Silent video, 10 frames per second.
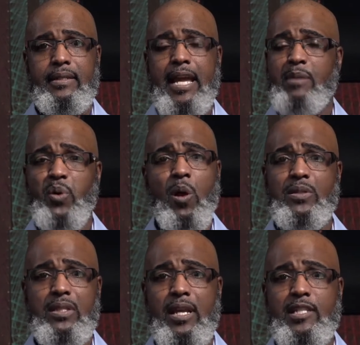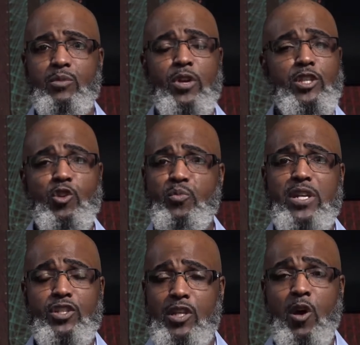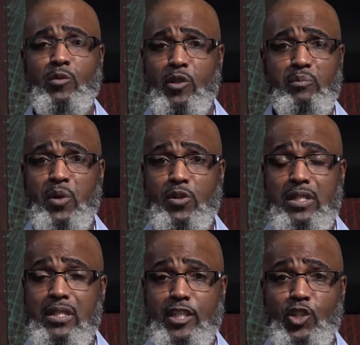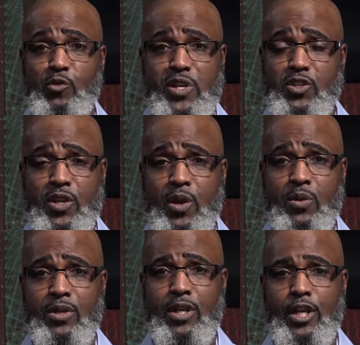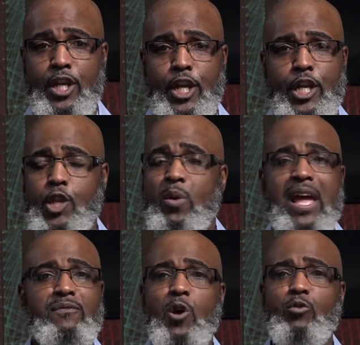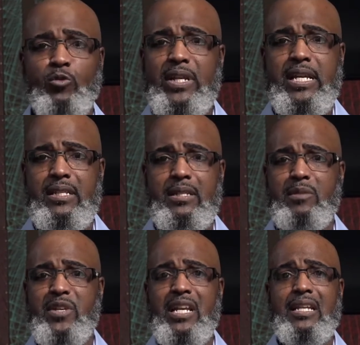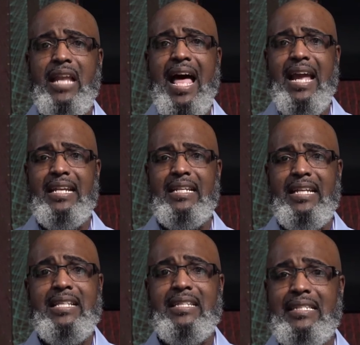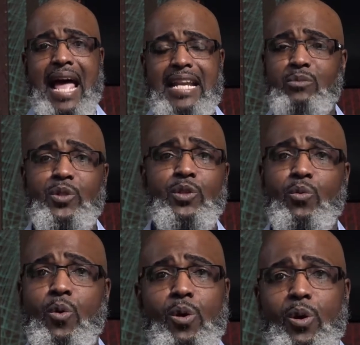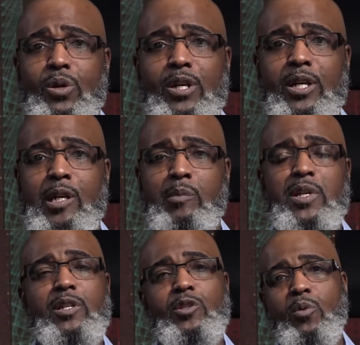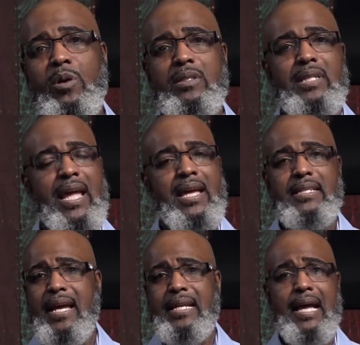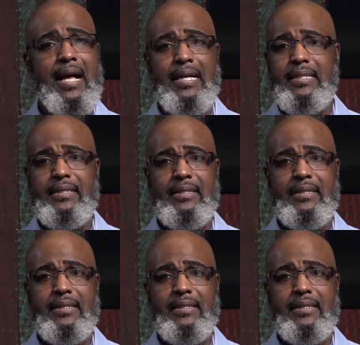And Paul says, when you've been shown the mercy that you've been shown, you don't have no reason to be aligning and siding with the world, because the world is anti-God.